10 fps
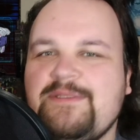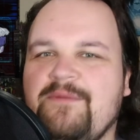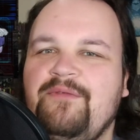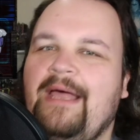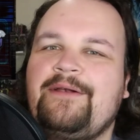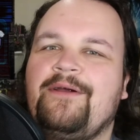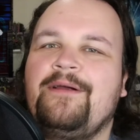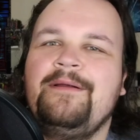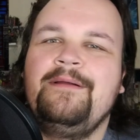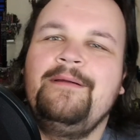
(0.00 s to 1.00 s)
It's
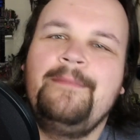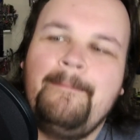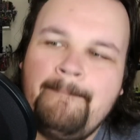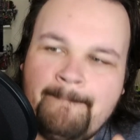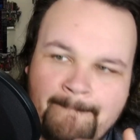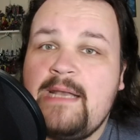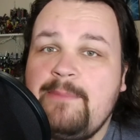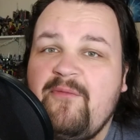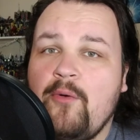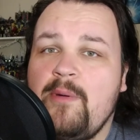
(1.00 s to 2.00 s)
Reflector.
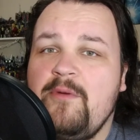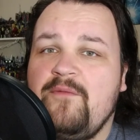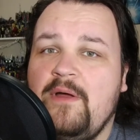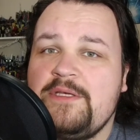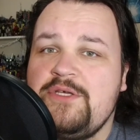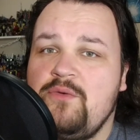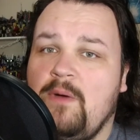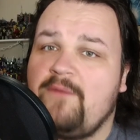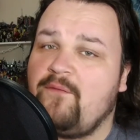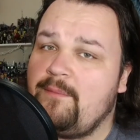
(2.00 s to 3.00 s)
Now, before we move on
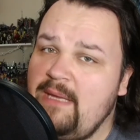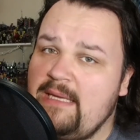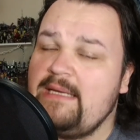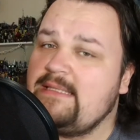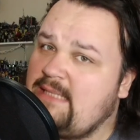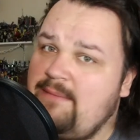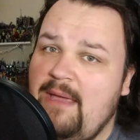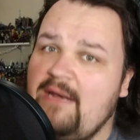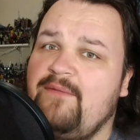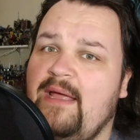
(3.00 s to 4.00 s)
to what, for me, is
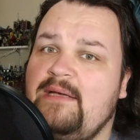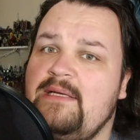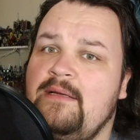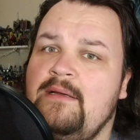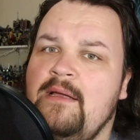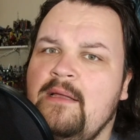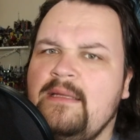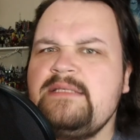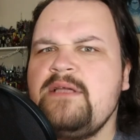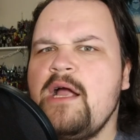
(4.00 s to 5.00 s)
the main event,
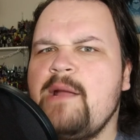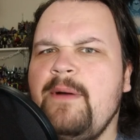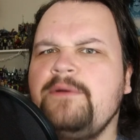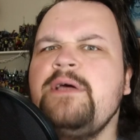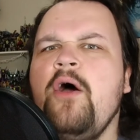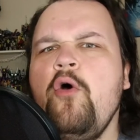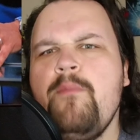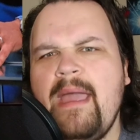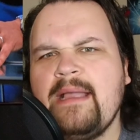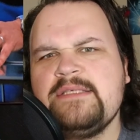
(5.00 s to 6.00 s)
let's talk about
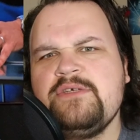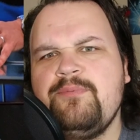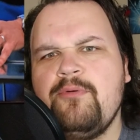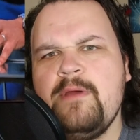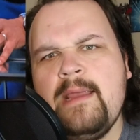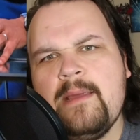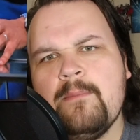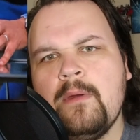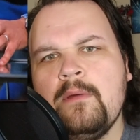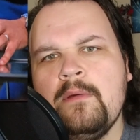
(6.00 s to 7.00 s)
Omega
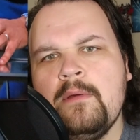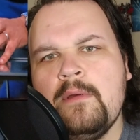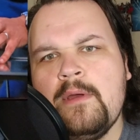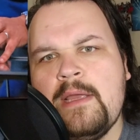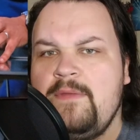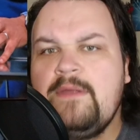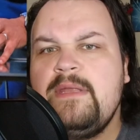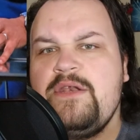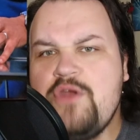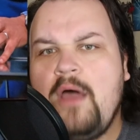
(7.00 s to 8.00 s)
Supreme.
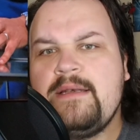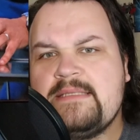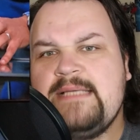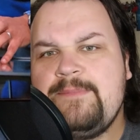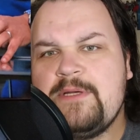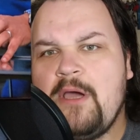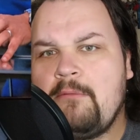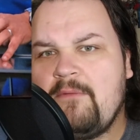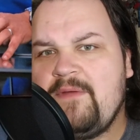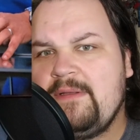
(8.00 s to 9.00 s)
The only
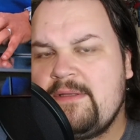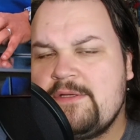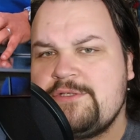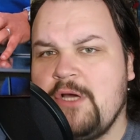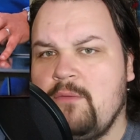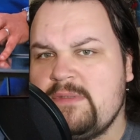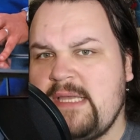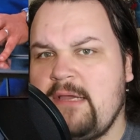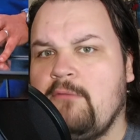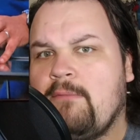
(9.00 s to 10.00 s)
non-Decepticon revealed at the show
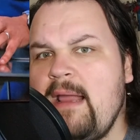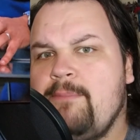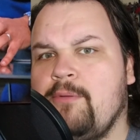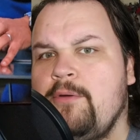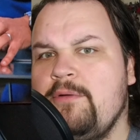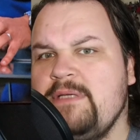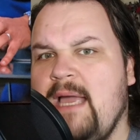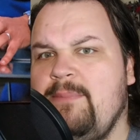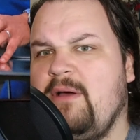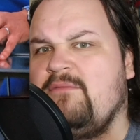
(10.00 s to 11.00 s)
was a grey
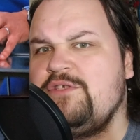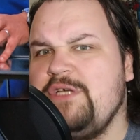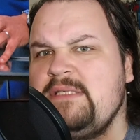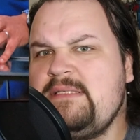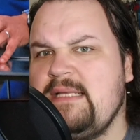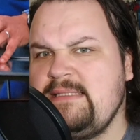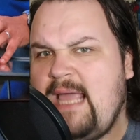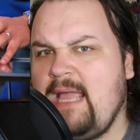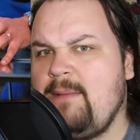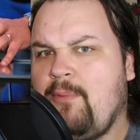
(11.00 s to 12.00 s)
prototype of just the
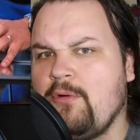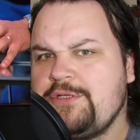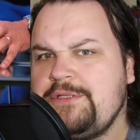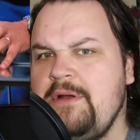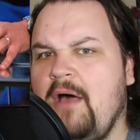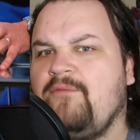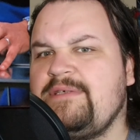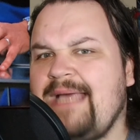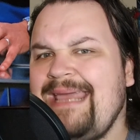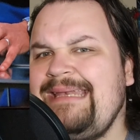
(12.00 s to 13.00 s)
tank portion
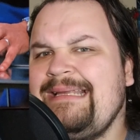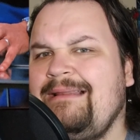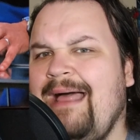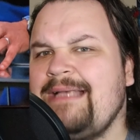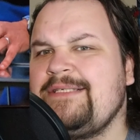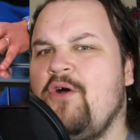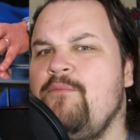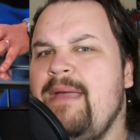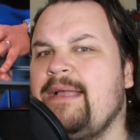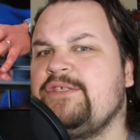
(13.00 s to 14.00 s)
of Titan Class
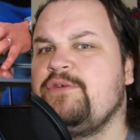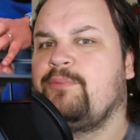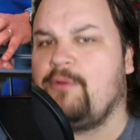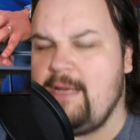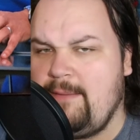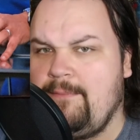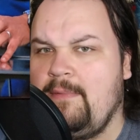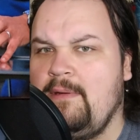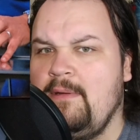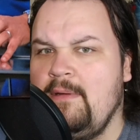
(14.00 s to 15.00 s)
Omega
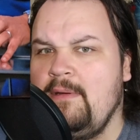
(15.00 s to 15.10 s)
Supreme.